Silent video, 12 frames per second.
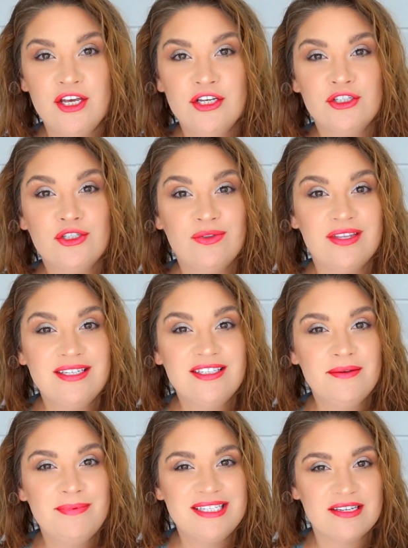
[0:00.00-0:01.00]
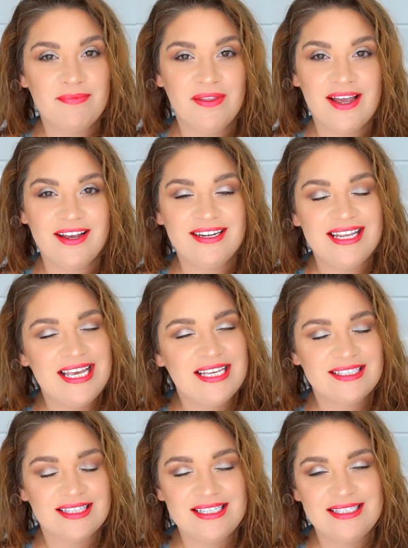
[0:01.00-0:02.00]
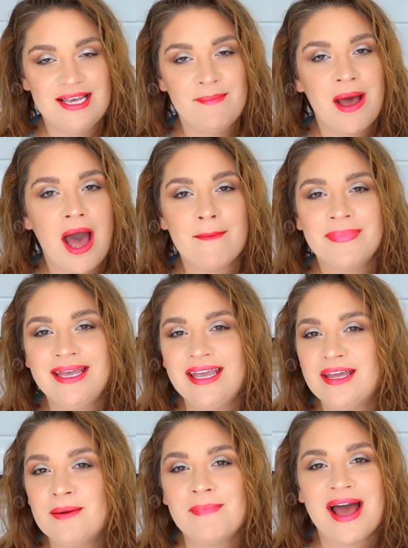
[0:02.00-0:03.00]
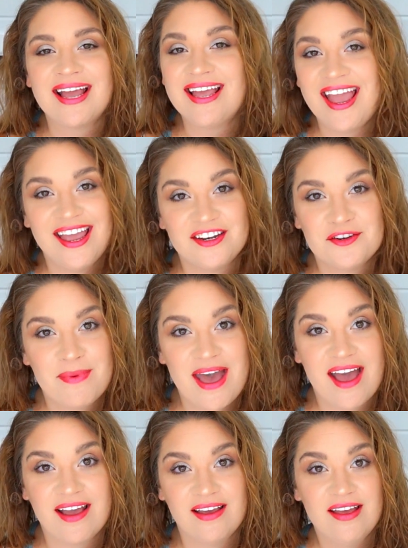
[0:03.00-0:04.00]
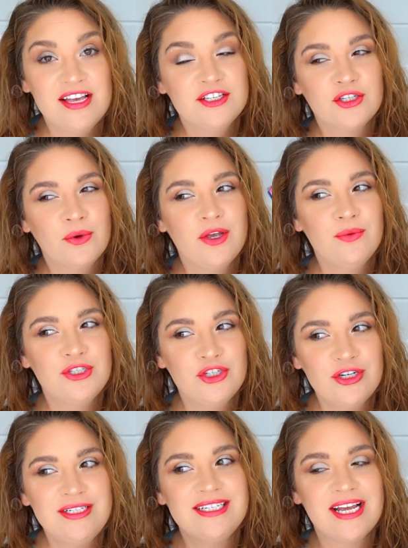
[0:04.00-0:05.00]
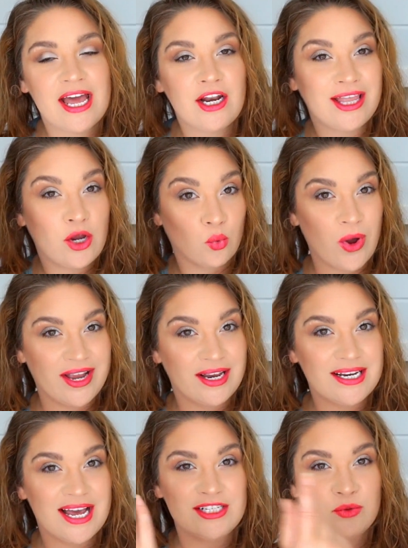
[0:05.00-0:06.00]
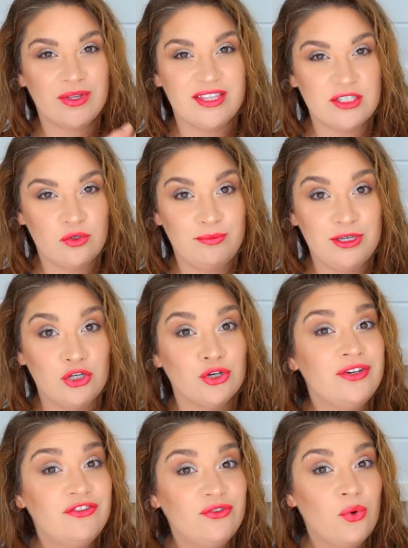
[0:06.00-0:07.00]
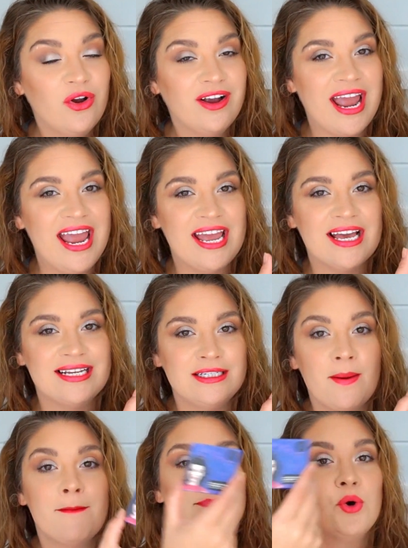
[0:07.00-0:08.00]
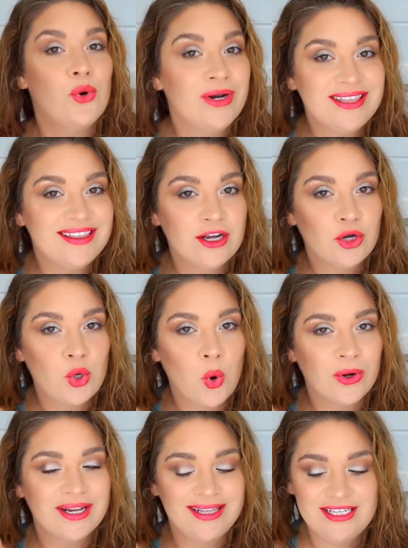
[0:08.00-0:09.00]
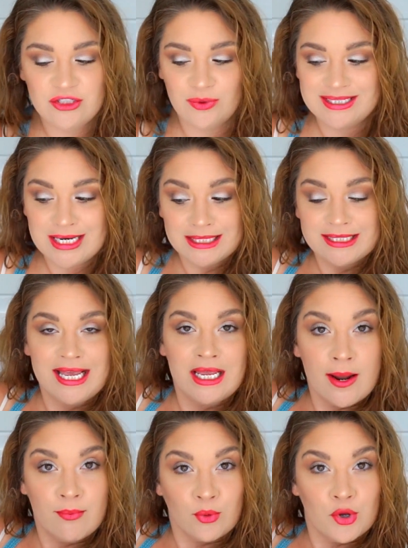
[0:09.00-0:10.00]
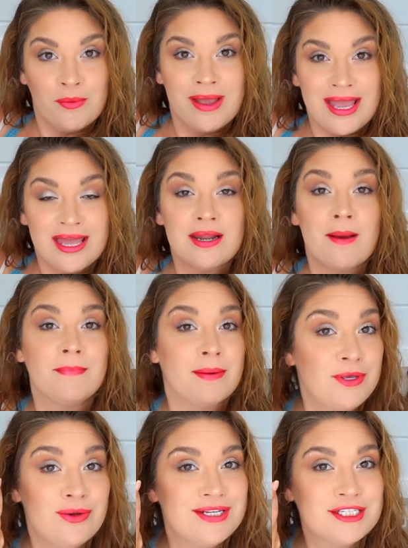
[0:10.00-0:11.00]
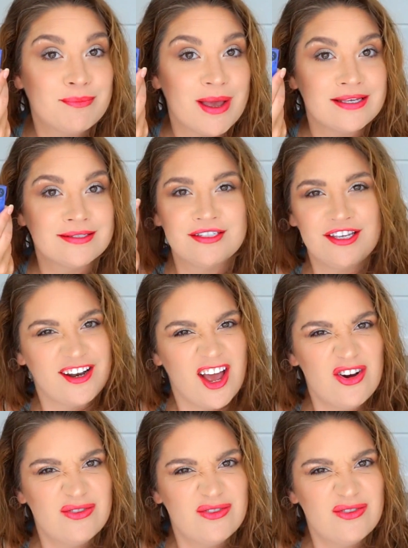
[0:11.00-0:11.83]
So this could be something I could easily see popping in my handbag. So it was good to kind of like recognize what this would be good for and put it there accordingly so it's not taking up room in my beauty space, you know?